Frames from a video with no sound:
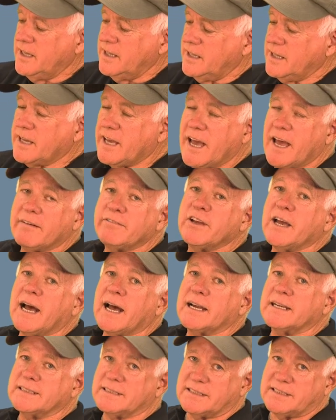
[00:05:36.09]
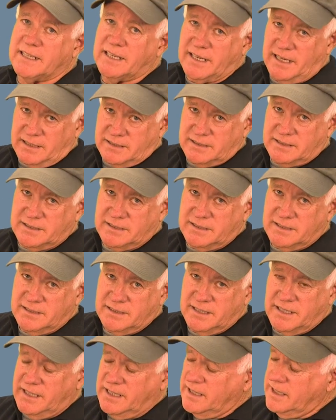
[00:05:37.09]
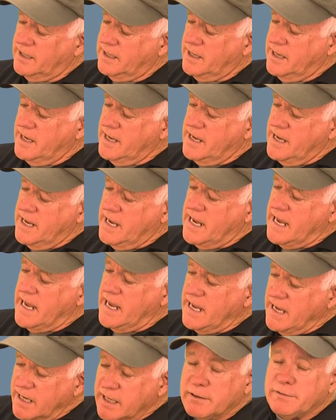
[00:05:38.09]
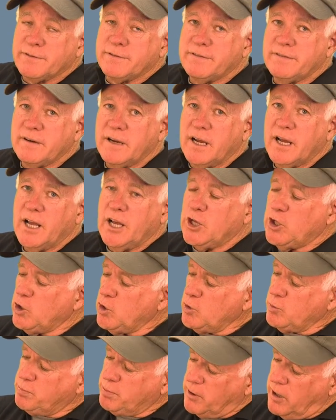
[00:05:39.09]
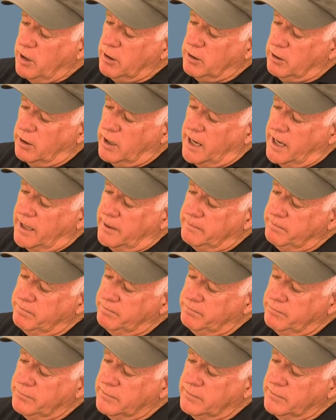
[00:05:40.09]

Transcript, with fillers: The caveat is this if you program